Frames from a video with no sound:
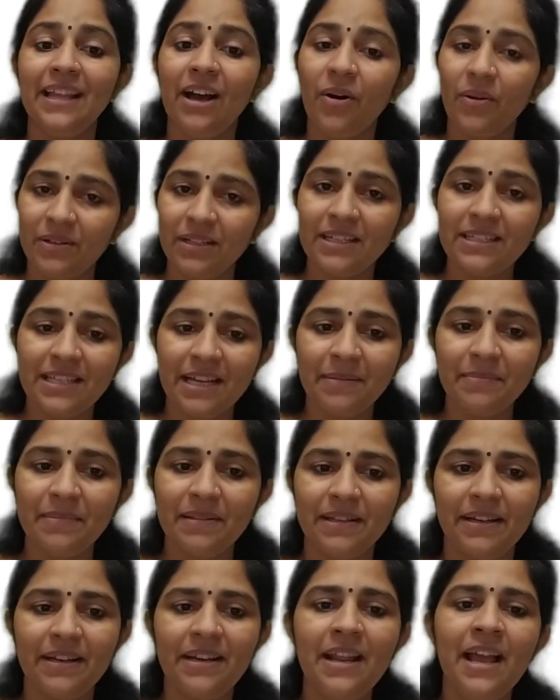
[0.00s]
or the
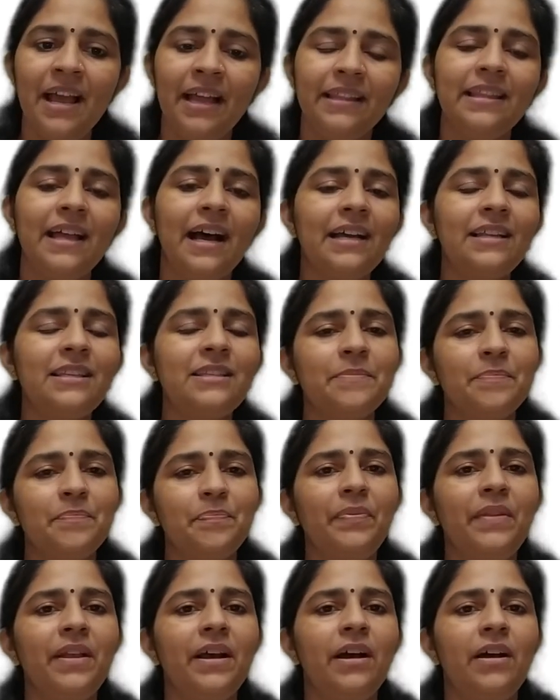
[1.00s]
tumbler, that
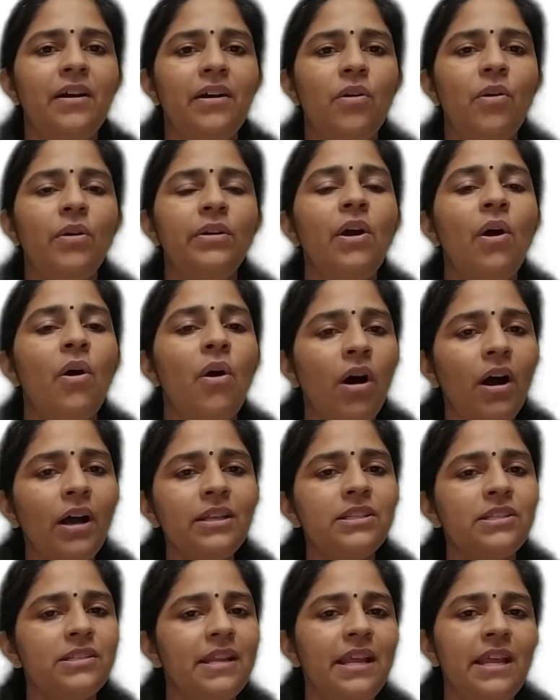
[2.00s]
on a
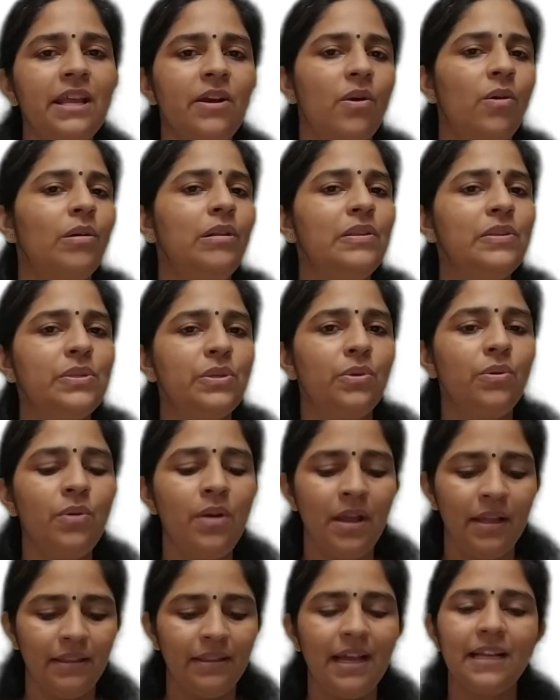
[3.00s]
hot day also,
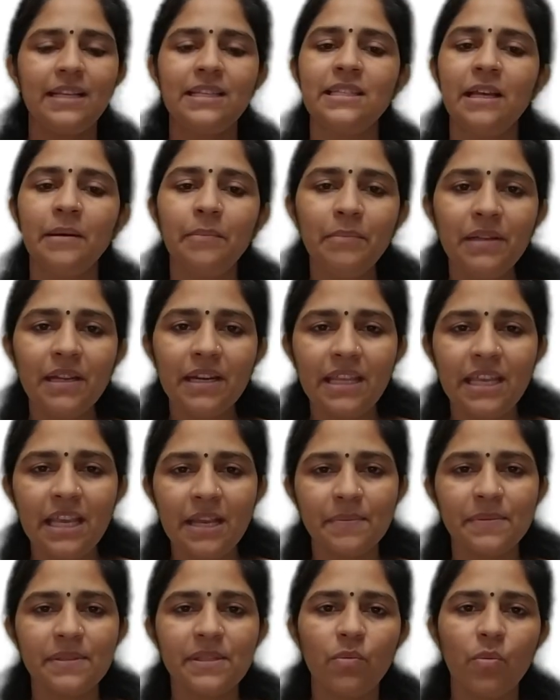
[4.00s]
that tumbler
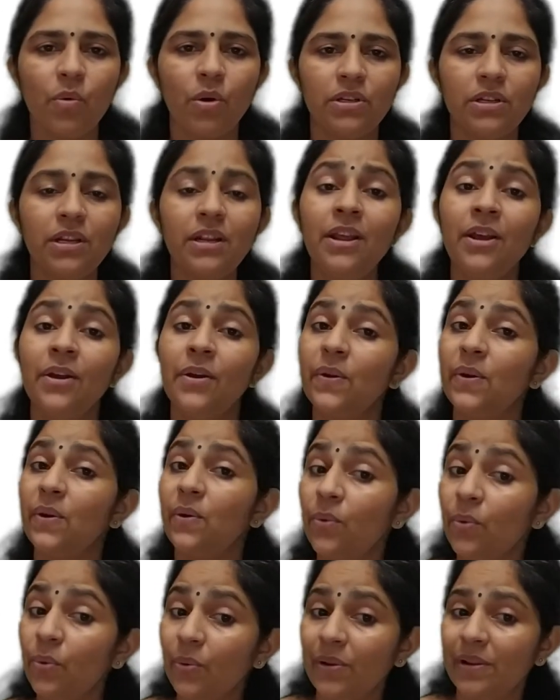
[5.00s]
keeps the water
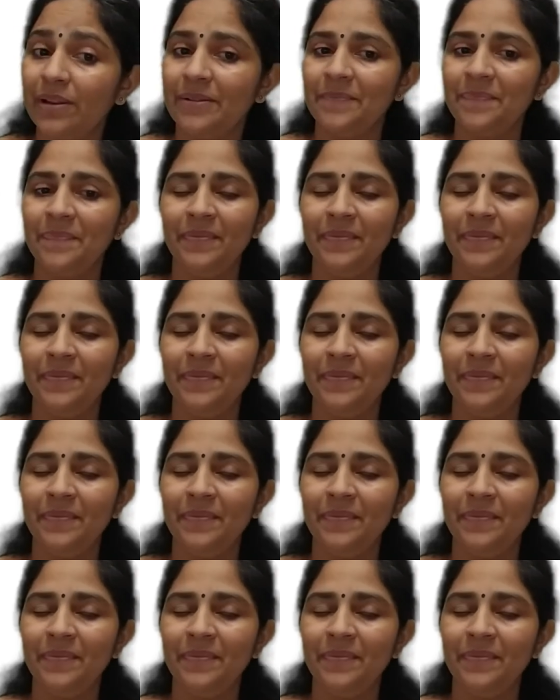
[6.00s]
cool.